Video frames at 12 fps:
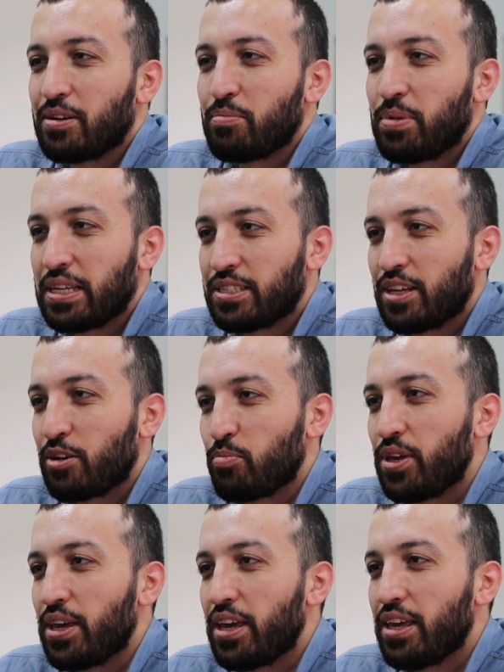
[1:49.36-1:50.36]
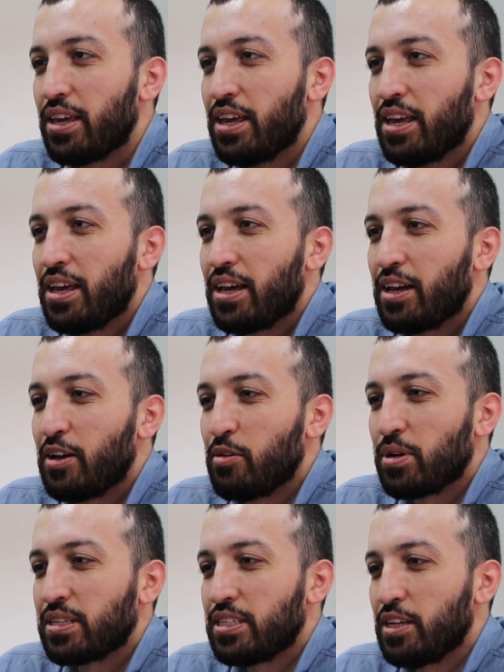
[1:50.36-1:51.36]
Pix RPA,
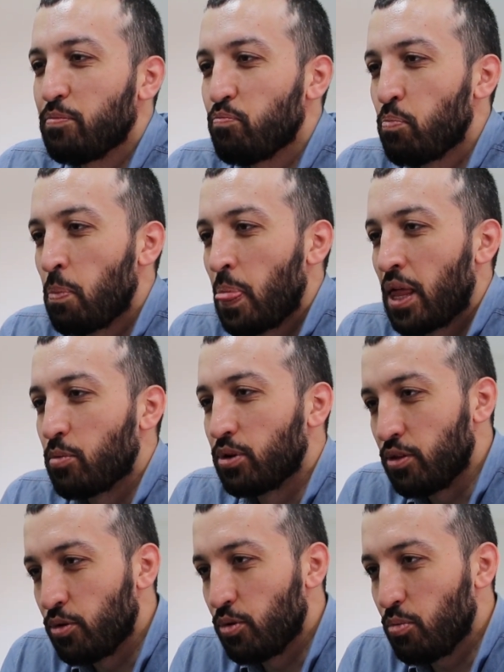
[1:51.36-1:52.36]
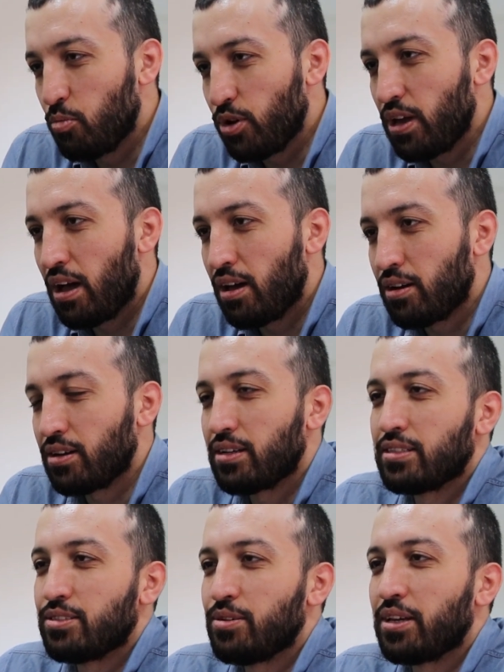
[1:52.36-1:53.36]
Maxim, with whom we are
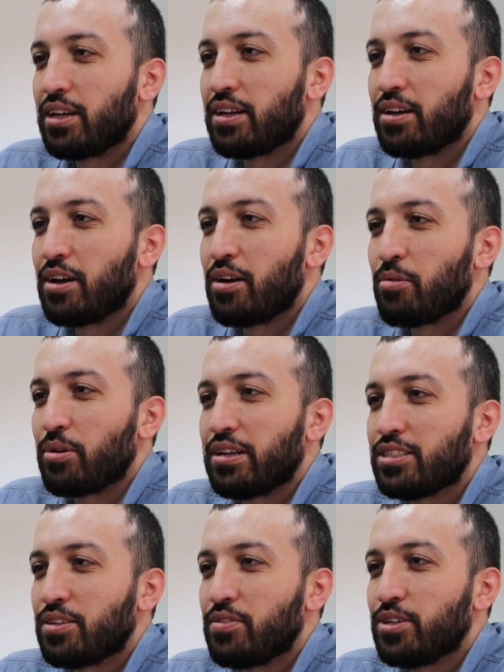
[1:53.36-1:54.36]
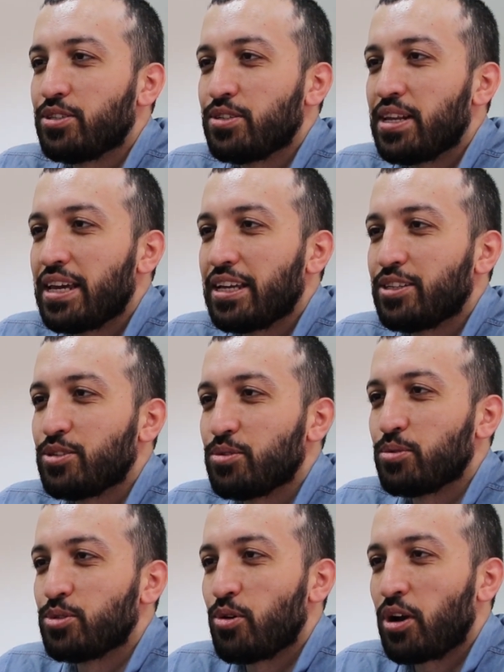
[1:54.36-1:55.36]
doing our interview today
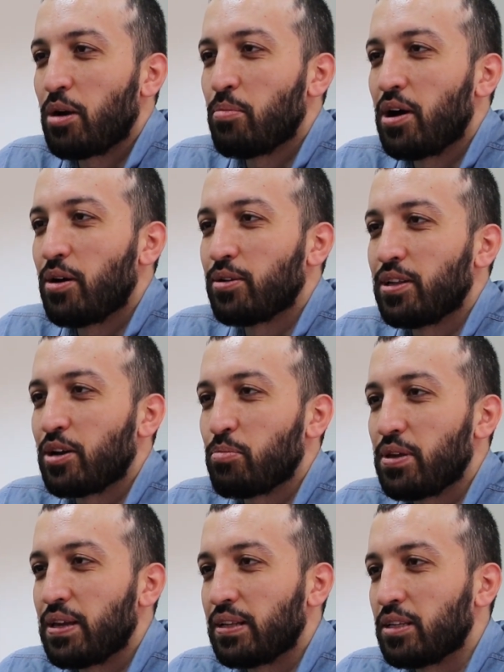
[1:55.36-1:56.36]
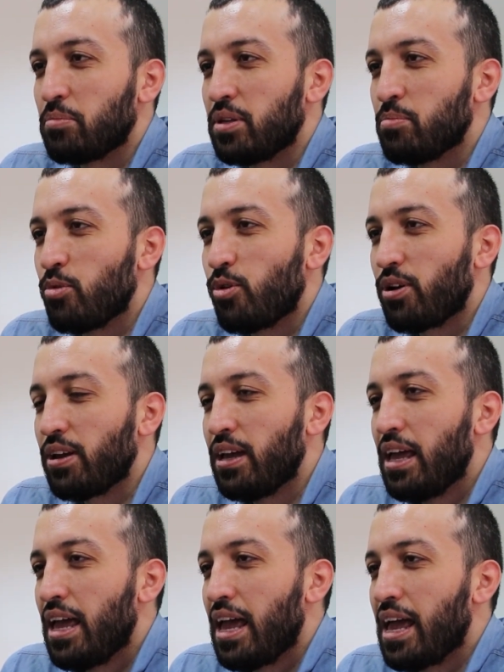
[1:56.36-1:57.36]
to talk about RPA a little bit more
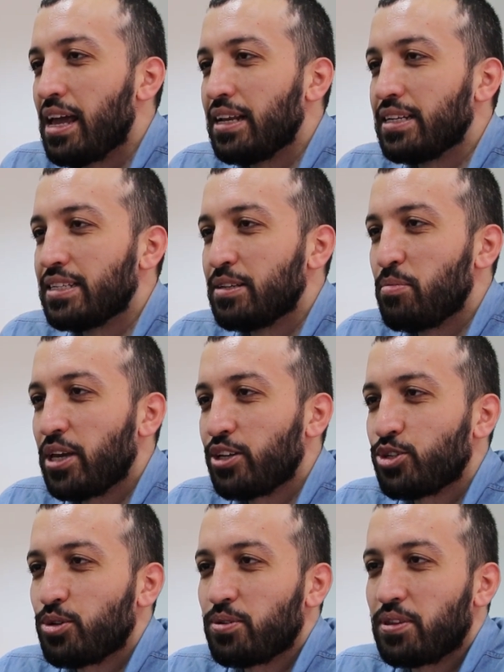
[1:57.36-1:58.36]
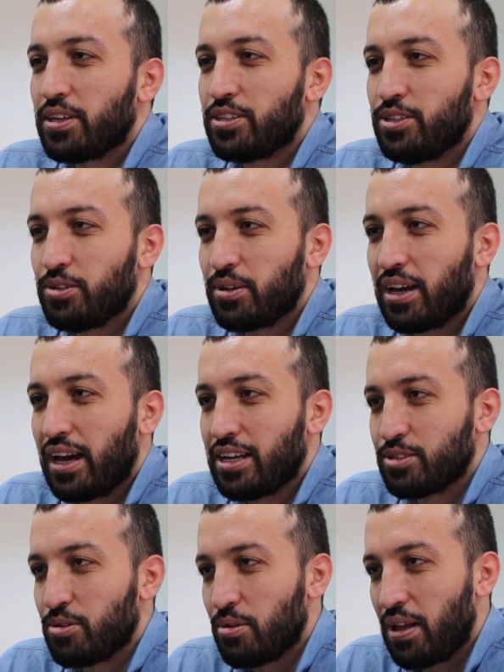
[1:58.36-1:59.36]
and make sure that you
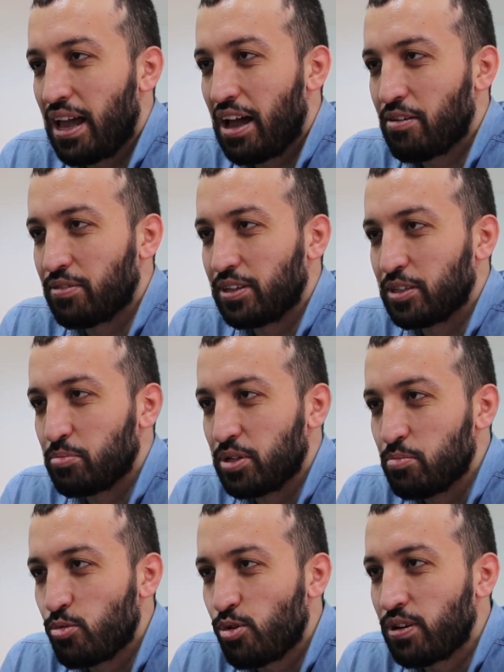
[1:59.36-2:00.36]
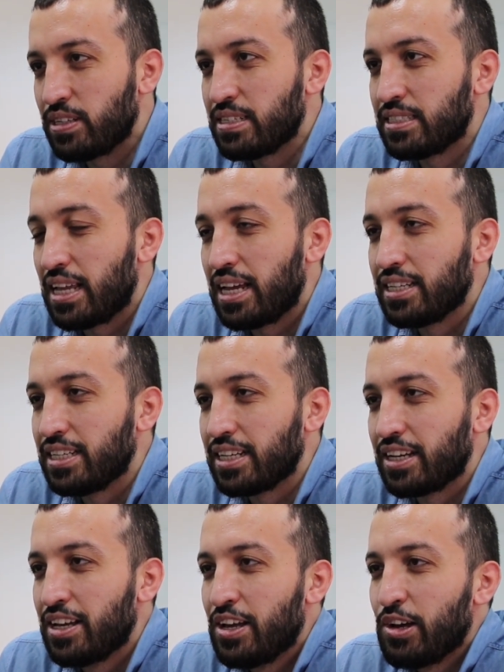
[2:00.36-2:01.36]
guys all have a little bit more
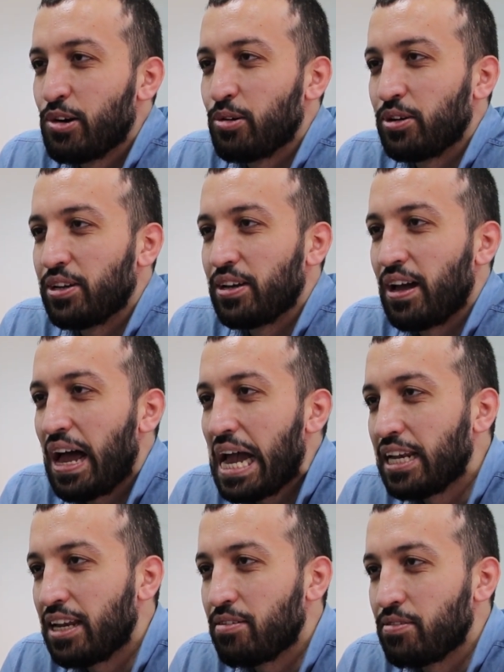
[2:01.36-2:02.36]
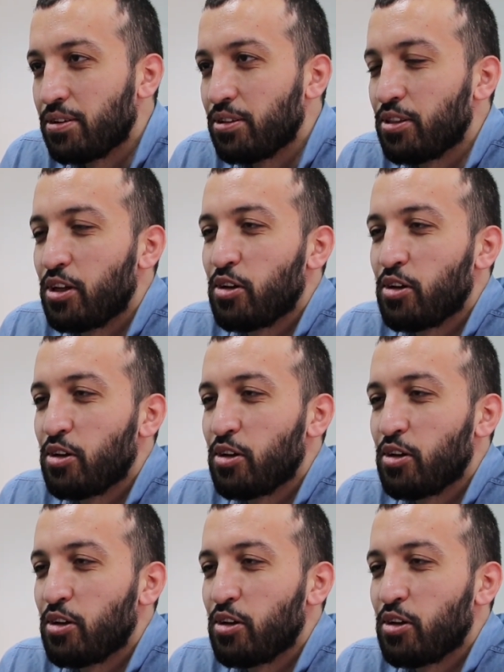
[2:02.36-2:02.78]
understanding on a high level